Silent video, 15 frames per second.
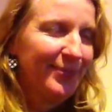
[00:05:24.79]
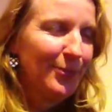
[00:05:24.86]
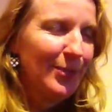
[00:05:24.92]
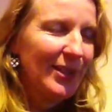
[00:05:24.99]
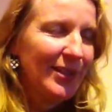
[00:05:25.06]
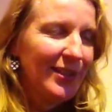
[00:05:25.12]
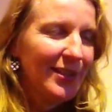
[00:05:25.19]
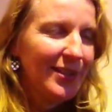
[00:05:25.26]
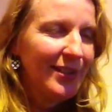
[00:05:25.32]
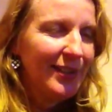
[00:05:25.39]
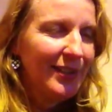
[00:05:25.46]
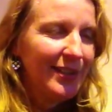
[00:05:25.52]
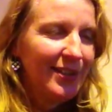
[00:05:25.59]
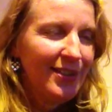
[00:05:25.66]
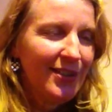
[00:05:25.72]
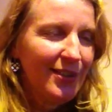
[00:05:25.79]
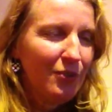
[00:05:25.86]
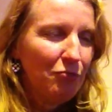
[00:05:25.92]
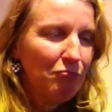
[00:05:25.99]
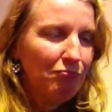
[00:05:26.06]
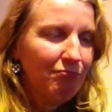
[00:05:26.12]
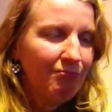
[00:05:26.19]
Weaknesses,
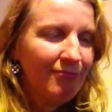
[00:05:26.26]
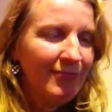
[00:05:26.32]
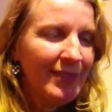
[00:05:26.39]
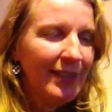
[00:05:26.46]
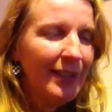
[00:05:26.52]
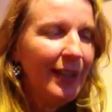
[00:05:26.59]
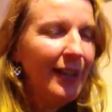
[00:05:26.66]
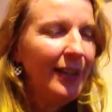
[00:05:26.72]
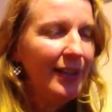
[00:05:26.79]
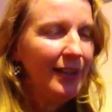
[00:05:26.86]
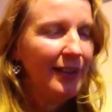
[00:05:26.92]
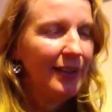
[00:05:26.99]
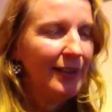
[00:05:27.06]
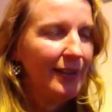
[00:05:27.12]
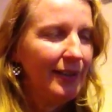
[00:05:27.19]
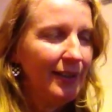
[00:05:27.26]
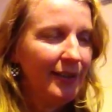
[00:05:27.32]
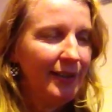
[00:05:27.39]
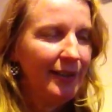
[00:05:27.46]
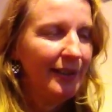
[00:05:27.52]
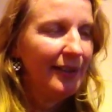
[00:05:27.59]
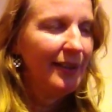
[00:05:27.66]

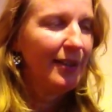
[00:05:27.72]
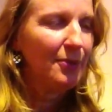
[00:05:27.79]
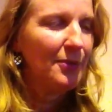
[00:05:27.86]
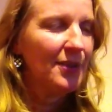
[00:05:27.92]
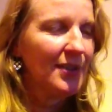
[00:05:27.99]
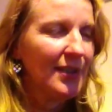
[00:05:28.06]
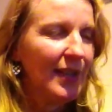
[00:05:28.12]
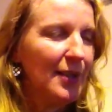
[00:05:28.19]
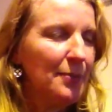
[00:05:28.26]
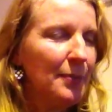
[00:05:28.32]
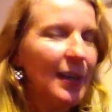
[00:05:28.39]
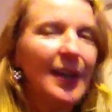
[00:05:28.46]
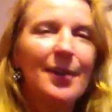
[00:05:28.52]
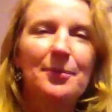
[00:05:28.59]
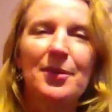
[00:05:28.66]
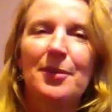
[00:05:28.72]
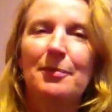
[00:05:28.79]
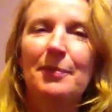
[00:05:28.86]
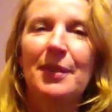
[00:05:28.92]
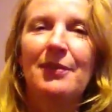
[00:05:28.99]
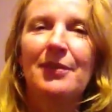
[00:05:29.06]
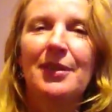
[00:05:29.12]
I would say perhaps
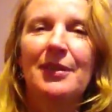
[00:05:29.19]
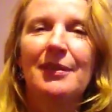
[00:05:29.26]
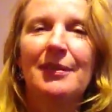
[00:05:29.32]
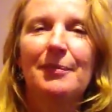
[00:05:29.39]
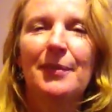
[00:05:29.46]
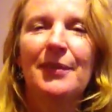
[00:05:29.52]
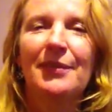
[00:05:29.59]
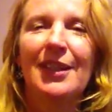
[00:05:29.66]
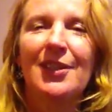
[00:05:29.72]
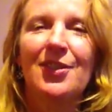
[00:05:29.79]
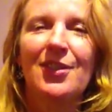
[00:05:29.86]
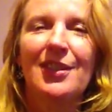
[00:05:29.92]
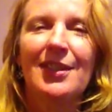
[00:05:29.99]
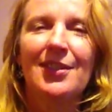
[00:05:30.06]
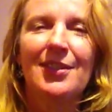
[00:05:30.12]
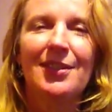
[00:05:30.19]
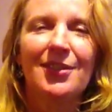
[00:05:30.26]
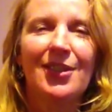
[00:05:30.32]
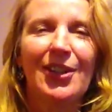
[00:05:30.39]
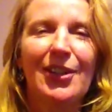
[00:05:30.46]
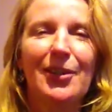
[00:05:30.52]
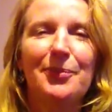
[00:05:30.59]
a bit of a perfectionist
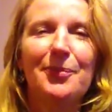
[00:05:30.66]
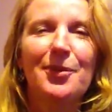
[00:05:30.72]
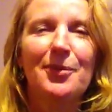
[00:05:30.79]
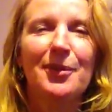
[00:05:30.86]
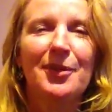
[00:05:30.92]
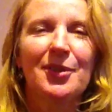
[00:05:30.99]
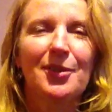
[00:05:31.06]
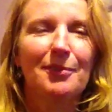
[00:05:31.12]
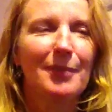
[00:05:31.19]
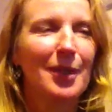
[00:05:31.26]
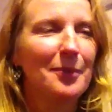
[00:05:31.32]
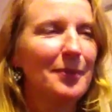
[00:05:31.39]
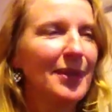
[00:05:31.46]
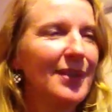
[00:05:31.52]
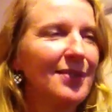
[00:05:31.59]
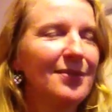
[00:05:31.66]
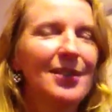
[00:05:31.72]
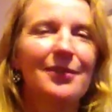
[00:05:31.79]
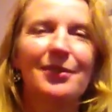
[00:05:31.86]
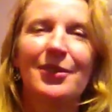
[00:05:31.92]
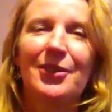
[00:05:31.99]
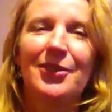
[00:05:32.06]
at times, which might be
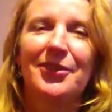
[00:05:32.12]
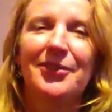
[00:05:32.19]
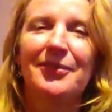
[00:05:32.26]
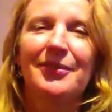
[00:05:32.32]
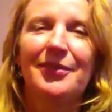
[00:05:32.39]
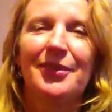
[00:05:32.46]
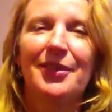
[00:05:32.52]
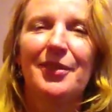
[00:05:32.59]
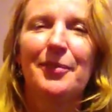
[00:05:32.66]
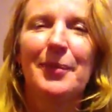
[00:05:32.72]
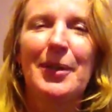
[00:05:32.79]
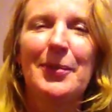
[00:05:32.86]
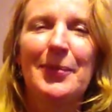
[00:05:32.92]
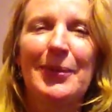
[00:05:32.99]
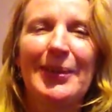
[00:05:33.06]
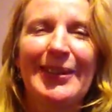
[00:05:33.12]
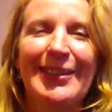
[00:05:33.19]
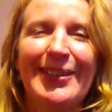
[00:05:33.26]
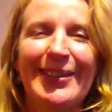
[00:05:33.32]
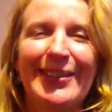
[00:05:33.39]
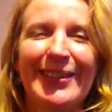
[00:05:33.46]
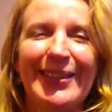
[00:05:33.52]
difficult for other people,
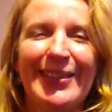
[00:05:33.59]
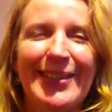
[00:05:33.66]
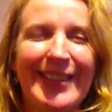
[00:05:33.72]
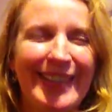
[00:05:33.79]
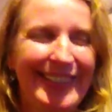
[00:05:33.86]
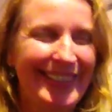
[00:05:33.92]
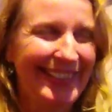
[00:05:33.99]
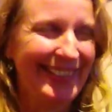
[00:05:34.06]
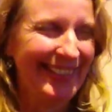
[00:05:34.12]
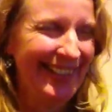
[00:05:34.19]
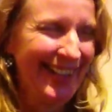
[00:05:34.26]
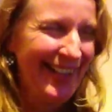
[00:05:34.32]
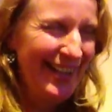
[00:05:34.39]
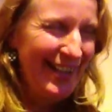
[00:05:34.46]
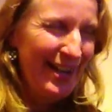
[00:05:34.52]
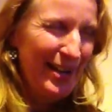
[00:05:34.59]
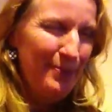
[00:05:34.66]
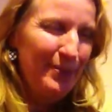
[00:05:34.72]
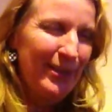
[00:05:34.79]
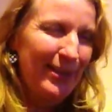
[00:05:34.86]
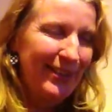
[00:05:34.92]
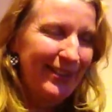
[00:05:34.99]
I don't know.
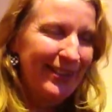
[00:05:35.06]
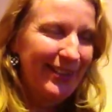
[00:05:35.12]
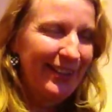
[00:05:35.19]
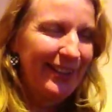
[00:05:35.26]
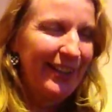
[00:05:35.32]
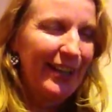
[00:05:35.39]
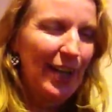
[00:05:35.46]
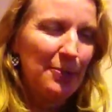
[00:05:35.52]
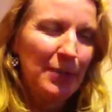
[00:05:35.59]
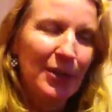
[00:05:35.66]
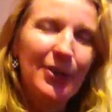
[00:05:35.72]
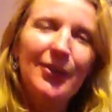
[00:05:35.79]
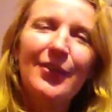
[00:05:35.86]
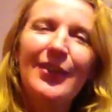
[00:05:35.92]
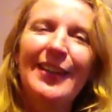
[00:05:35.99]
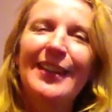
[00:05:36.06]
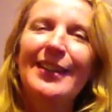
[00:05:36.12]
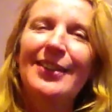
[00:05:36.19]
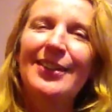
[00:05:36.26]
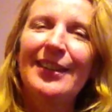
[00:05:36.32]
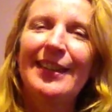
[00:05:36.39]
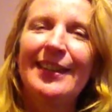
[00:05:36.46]
But it can be a good
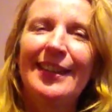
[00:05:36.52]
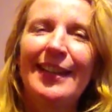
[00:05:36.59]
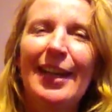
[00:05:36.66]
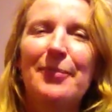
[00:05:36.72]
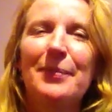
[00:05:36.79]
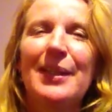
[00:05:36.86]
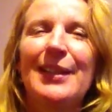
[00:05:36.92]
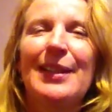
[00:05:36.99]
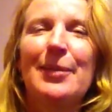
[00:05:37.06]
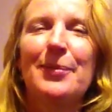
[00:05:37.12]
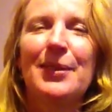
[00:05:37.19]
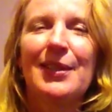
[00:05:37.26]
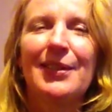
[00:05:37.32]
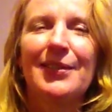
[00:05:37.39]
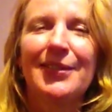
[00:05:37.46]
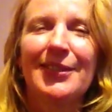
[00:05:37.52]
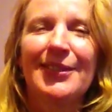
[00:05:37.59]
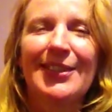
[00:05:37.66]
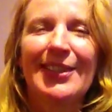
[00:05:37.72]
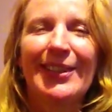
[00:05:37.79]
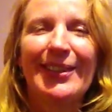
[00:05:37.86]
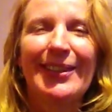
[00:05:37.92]
thing and it can be inhibitive,
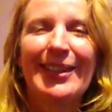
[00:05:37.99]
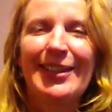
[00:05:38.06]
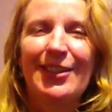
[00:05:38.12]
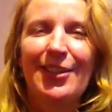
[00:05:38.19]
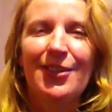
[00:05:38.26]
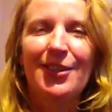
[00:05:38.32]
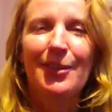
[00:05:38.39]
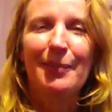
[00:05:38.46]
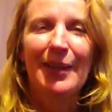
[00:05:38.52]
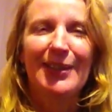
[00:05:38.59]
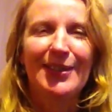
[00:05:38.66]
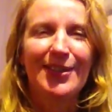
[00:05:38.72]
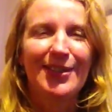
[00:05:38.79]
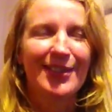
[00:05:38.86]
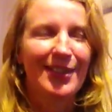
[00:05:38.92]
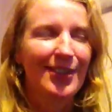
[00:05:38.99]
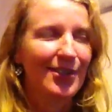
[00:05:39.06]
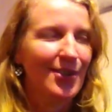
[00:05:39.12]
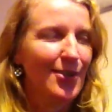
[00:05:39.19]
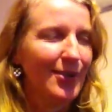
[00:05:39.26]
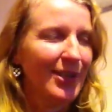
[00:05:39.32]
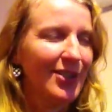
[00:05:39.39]
so it just depends on the
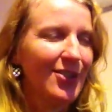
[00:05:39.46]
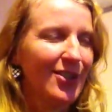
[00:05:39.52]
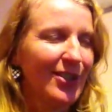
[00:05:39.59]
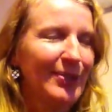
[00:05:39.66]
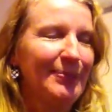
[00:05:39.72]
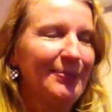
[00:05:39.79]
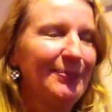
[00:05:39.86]
situation.